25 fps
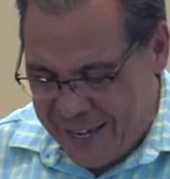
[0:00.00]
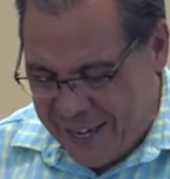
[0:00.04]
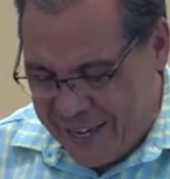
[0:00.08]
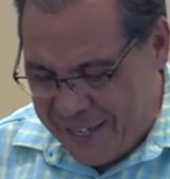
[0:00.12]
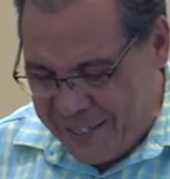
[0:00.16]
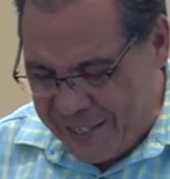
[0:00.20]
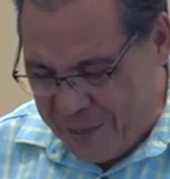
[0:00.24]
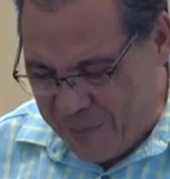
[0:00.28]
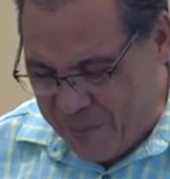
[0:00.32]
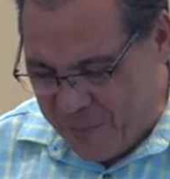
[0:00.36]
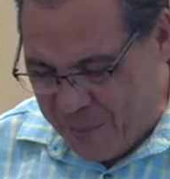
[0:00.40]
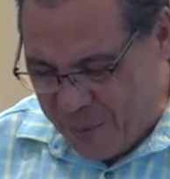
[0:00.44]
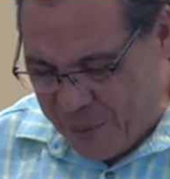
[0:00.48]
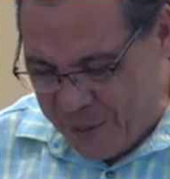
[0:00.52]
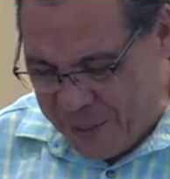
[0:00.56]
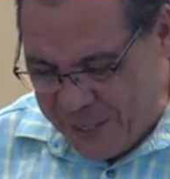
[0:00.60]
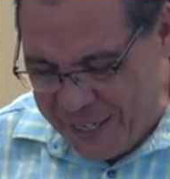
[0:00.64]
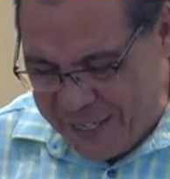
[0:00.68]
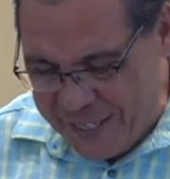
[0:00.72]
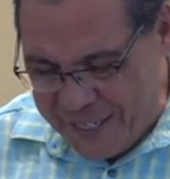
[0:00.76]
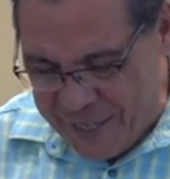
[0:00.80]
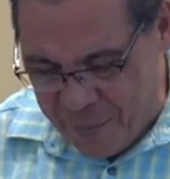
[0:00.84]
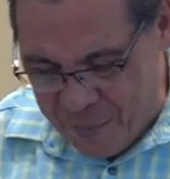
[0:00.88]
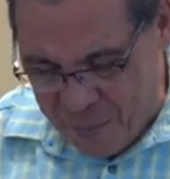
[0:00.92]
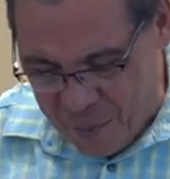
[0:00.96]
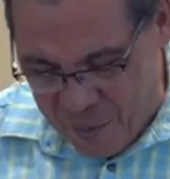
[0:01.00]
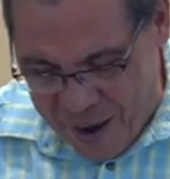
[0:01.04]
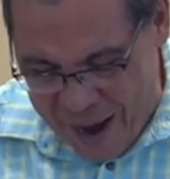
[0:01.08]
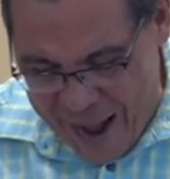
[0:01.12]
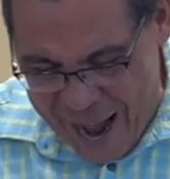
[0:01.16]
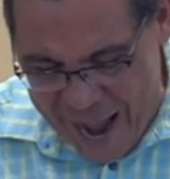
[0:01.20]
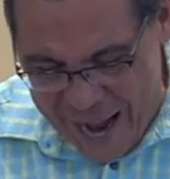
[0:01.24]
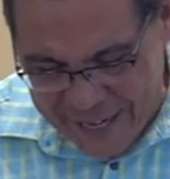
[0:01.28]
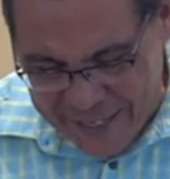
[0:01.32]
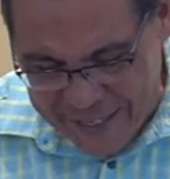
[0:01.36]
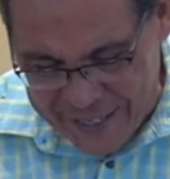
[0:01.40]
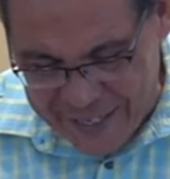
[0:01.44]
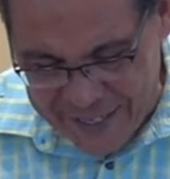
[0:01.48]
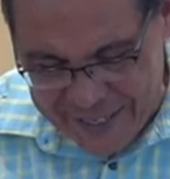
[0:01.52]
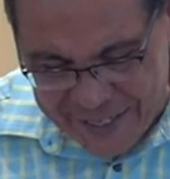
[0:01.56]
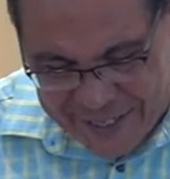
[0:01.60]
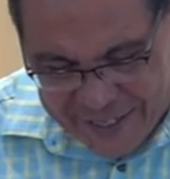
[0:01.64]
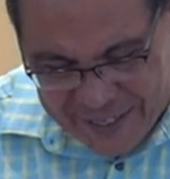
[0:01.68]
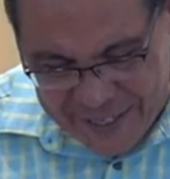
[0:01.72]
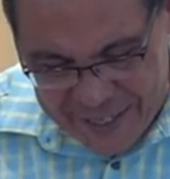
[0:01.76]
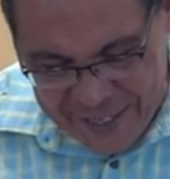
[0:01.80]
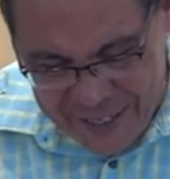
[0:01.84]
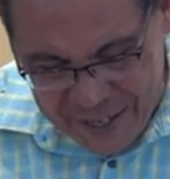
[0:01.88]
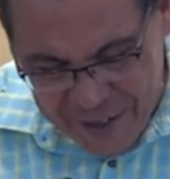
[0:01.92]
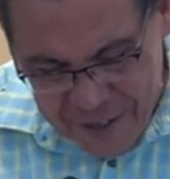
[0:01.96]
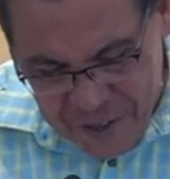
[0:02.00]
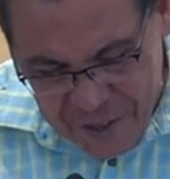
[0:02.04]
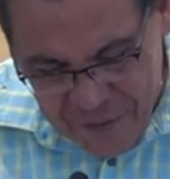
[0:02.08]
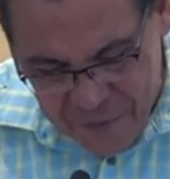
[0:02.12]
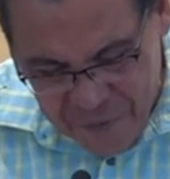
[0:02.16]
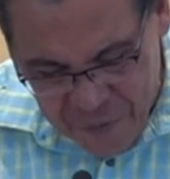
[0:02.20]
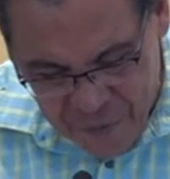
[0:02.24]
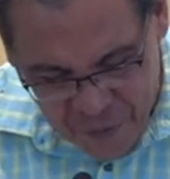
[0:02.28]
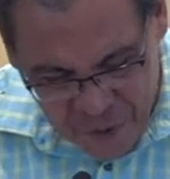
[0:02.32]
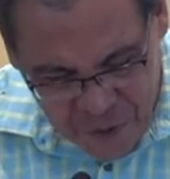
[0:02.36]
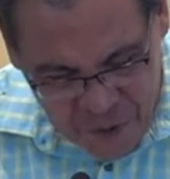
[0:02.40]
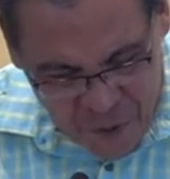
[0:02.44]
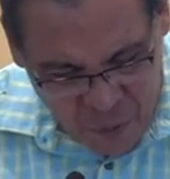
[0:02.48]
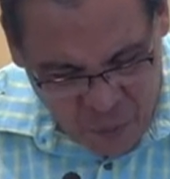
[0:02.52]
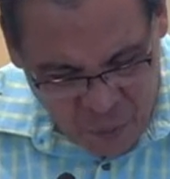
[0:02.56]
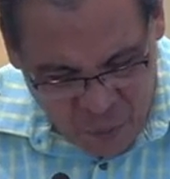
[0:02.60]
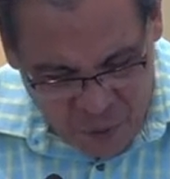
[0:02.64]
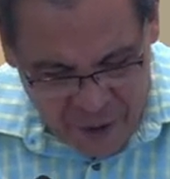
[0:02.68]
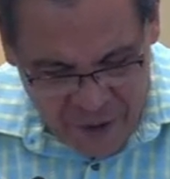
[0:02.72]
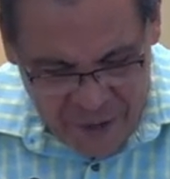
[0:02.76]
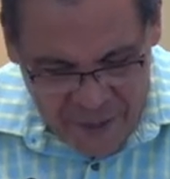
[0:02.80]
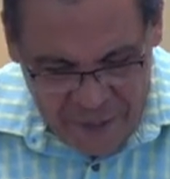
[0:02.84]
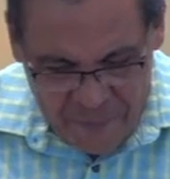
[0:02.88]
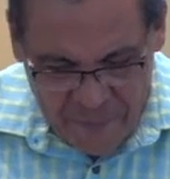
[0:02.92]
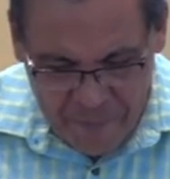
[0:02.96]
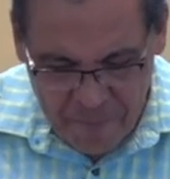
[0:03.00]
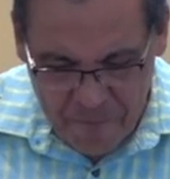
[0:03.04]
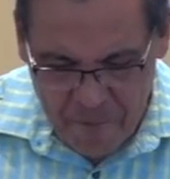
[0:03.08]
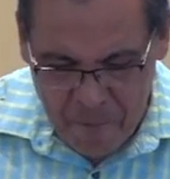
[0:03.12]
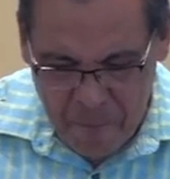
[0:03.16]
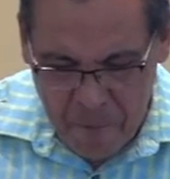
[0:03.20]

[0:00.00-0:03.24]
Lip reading: and to put into practice. Here's the first one.